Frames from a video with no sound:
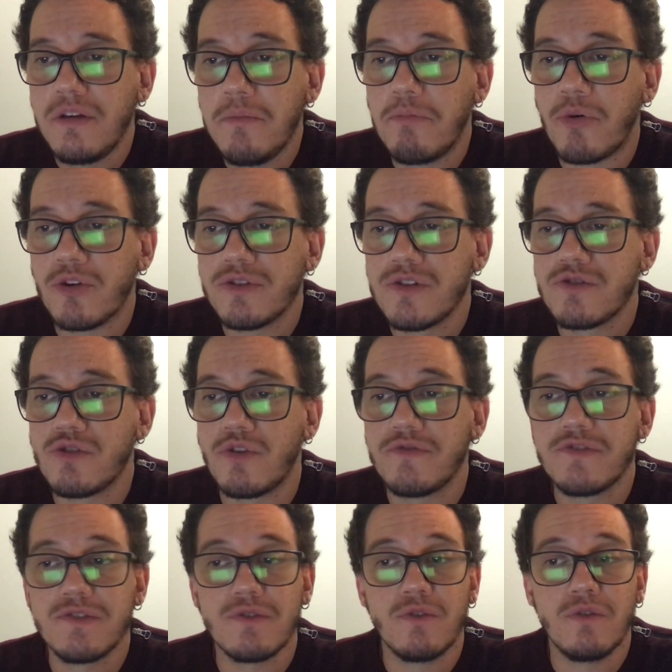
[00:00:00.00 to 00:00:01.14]
the importance
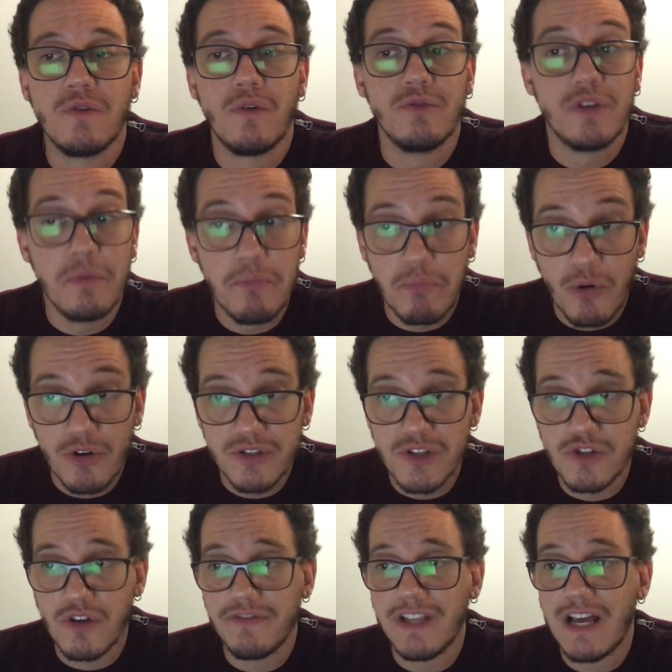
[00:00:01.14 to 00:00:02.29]
of
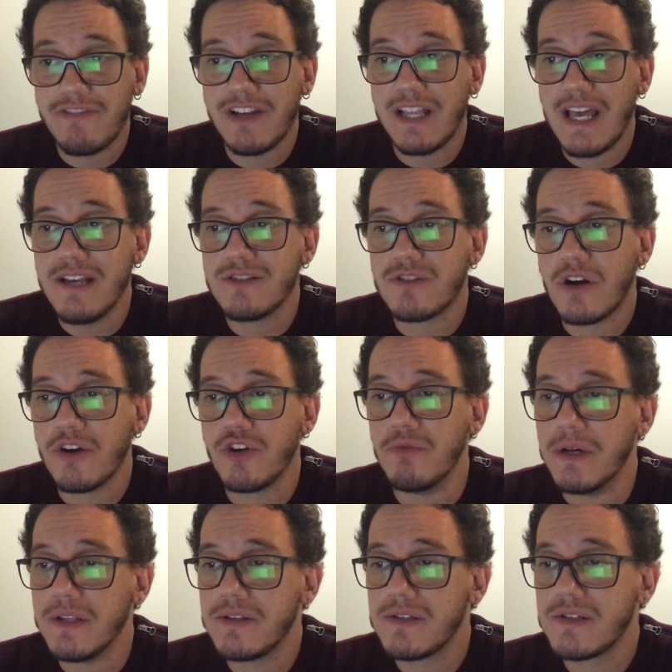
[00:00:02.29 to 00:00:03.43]
Lavallée's
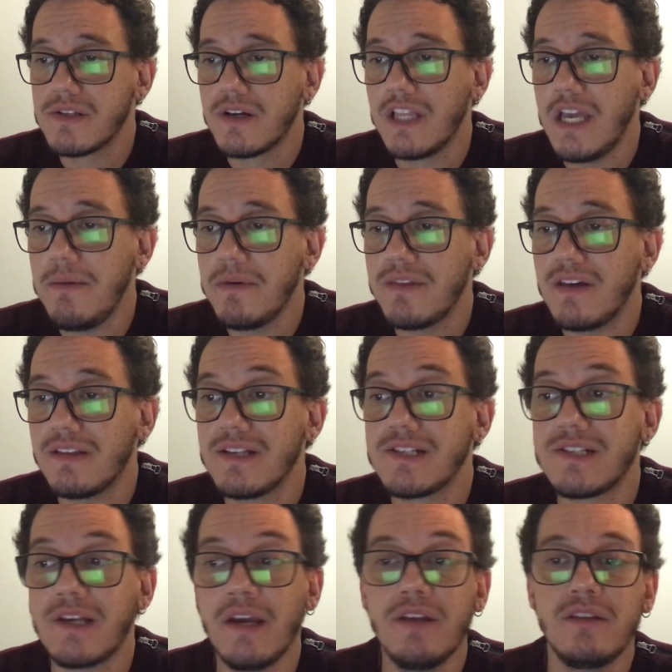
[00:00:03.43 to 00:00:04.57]
arguments, claiming that the
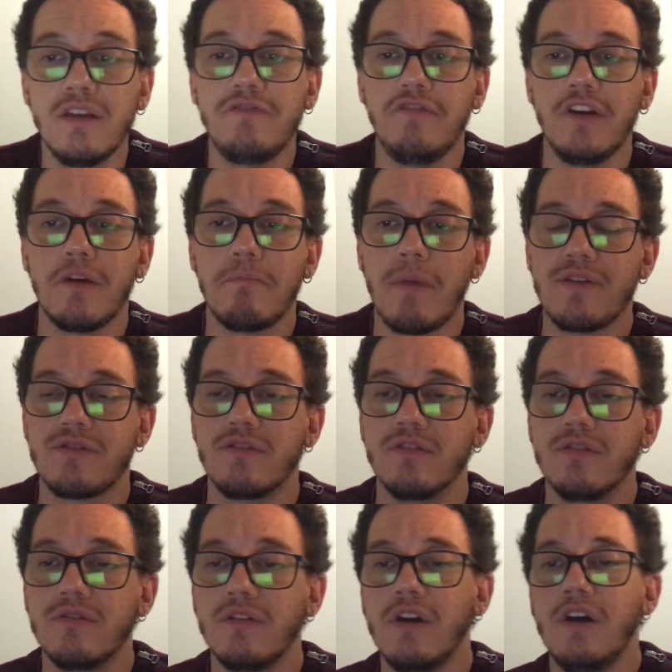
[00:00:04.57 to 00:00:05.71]
scientific
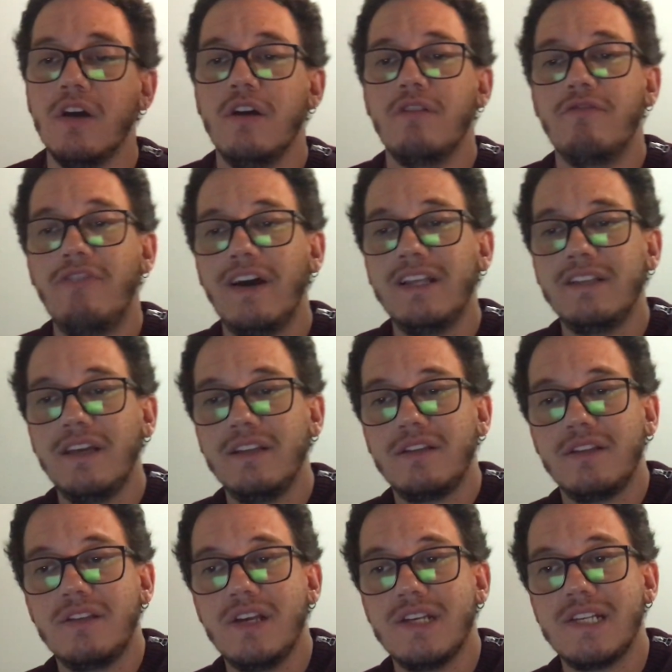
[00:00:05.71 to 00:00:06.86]
method
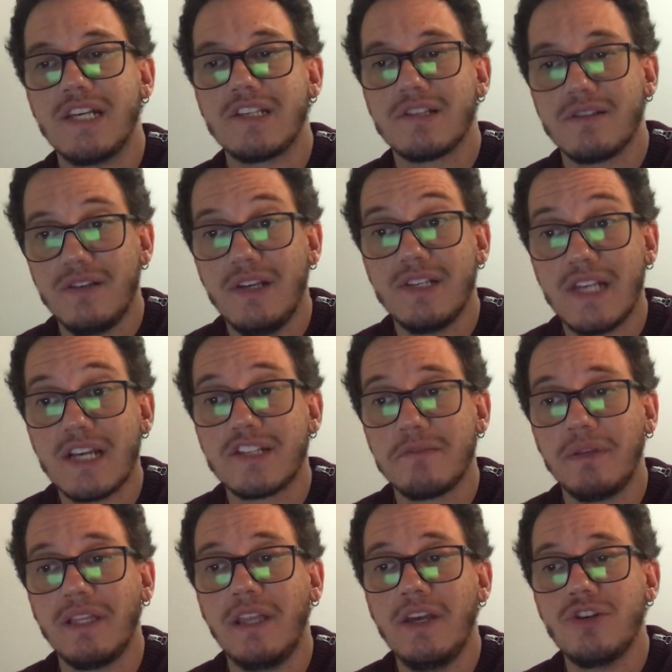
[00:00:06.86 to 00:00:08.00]
validated his
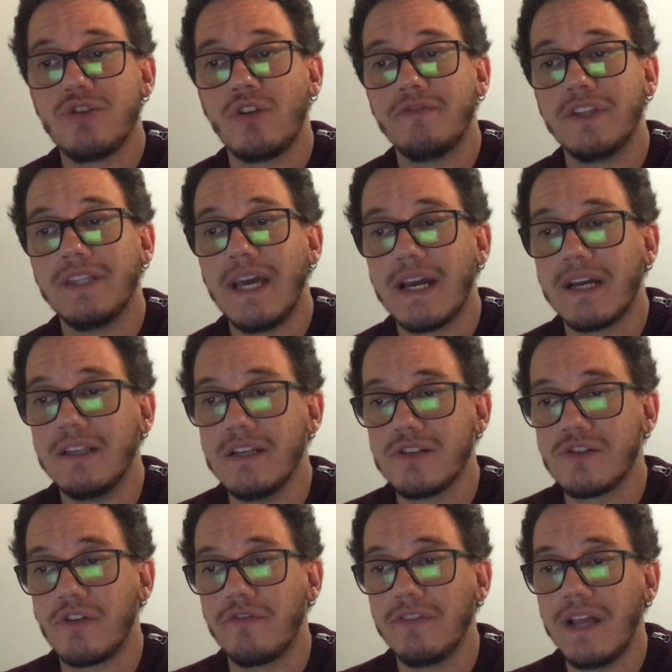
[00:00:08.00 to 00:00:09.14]
explanation of the
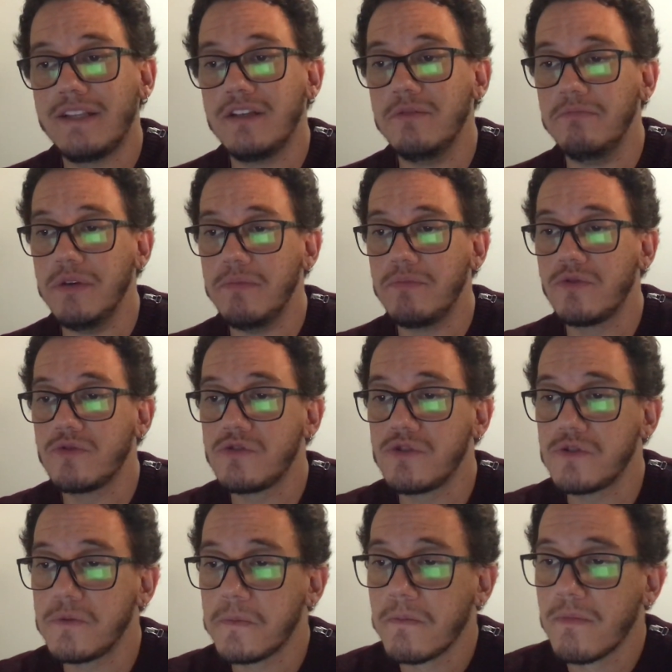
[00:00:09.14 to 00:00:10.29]
decadence of Latin
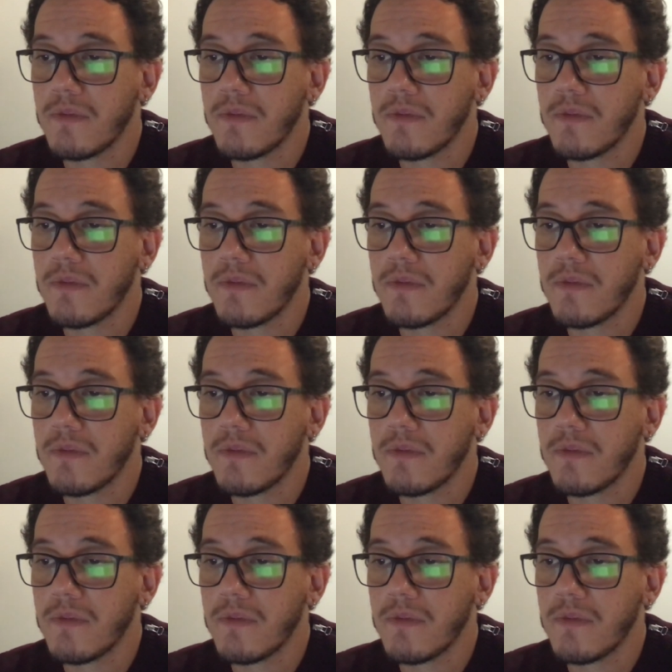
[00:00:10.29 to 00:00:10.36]
peoples.